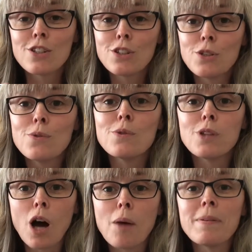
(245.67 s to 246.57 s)
to
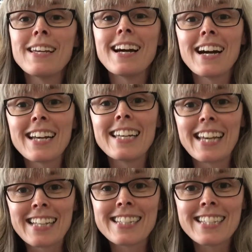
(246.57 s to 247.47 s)
lobby
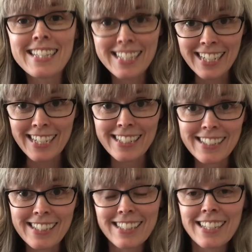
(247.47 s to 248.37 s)
against
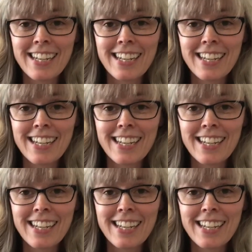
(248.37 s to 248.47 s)
it